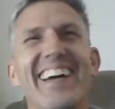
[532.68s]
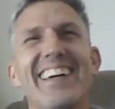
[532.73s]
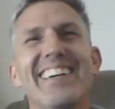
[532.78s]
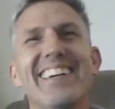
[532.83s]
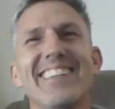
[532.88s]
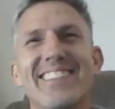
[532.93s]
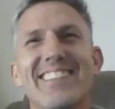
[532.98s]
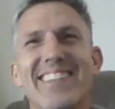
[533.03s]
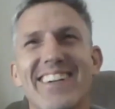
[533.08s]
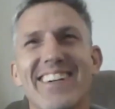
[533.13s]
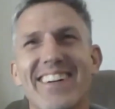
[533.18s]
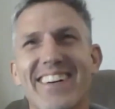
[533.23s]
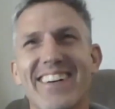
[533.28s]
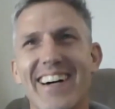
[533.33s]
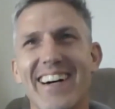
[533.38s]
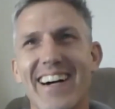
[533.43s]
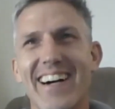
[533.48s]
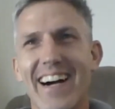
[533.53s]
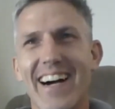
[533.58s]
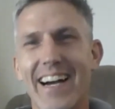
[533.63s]
So
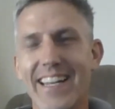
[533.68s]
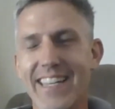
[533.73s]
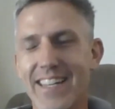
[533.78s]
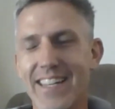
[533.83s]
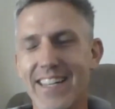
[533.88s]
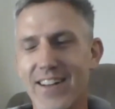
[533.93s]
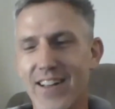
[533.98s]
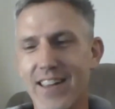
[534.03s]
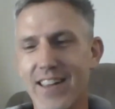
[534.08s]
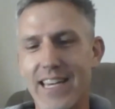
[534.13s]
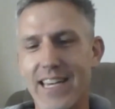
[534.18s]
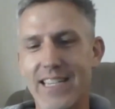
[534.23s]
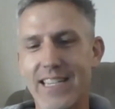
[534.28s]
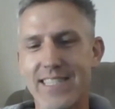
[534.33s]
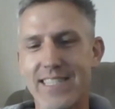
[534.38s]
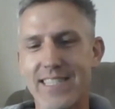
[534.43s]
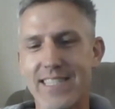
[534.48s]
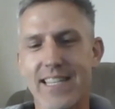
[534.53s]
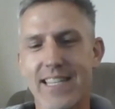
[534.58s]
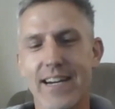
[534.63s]
I did all that
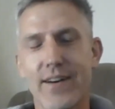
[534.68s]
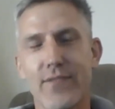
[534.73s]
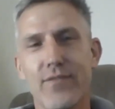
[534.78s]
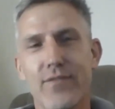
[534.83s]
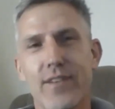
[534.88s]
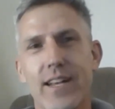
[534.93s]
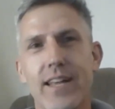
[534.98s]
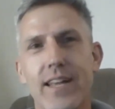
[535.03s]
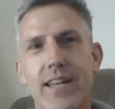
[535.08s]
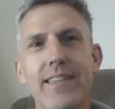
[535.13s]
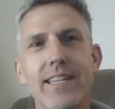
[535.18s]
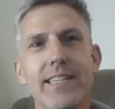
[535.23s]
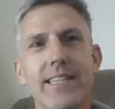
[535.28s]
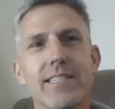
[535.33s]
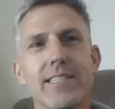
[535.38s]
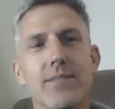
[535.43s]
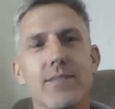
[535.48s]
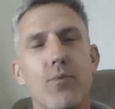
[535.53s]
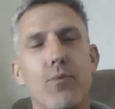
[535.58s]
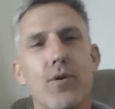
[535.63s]
stuff, and I think that's
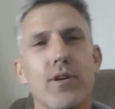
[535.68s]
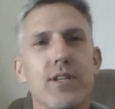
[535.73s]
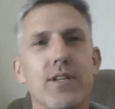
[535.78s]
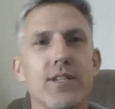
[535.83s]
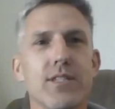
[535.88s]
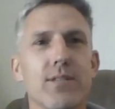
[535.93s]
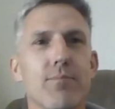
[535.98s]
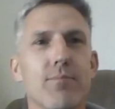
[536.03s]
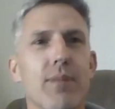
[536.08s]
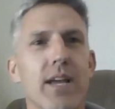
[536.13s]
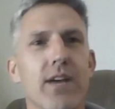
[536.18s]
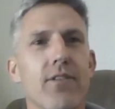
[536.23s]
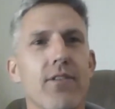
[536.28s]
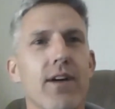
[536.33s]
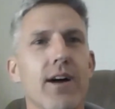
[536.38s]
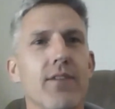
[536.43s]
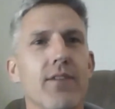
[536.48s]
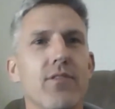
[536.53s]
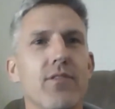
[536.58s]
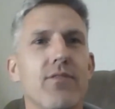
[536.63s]
important just to play
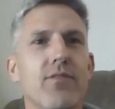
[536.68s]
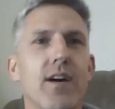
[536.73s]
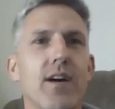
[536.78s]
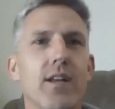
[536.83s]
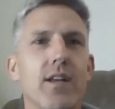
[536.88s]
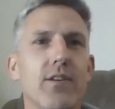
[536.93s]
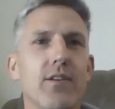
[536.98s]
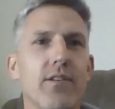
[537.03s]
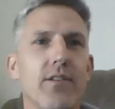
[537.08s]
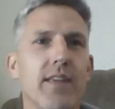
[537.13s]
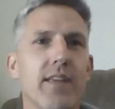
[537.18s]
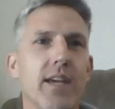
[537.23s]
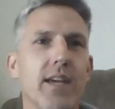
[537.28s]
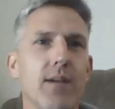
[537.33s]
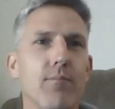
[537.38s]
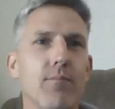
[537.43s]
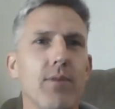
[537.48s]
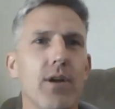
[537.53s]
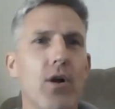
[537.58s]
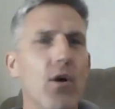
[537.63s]
around to find your
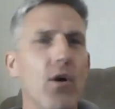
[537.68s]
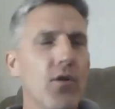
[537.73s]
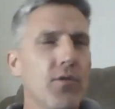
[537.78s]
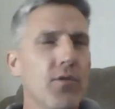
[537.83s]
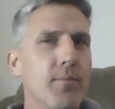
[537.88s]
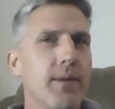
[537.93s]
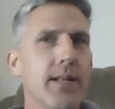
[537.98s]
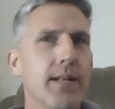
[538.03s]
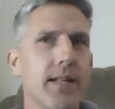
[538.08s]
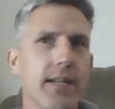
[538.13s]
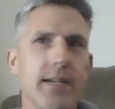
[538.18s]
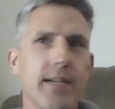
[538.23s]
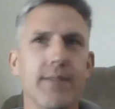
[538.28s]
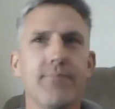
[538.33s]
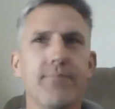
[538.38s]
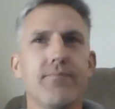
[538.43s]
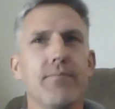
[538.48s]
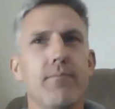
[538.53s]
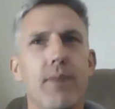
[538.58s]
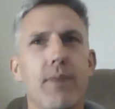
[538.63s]
thing. But ultimately,
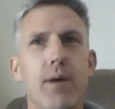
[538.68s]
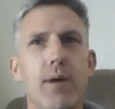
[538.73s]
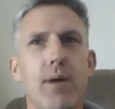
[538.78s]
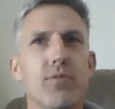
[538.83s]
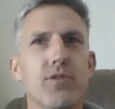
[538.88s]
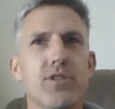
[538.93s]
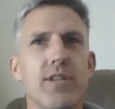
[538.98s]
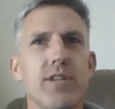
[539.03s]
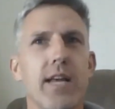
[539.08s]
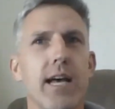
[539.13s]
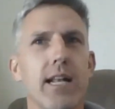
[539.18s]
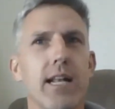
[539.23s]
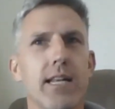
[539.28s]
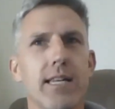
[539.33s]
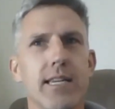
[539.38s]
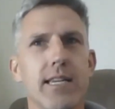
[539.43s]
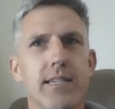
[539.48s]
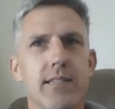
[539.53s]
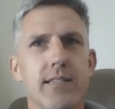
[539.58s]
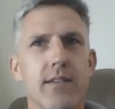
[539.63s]
my
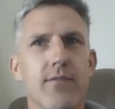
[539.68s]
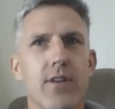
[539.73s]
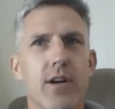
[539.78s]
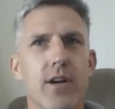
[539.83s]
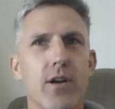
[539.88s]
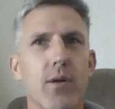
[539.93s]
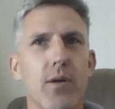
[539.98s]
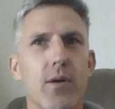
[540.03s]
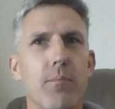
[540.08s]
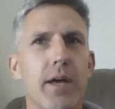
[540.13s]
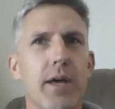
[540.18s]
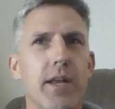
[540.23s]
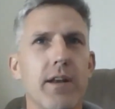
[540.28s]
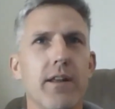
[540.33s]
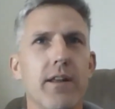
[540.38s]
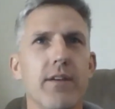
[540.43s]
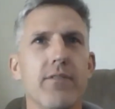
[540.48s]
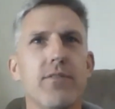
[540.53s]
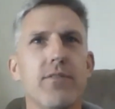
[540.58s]
personality is I'm very competitive,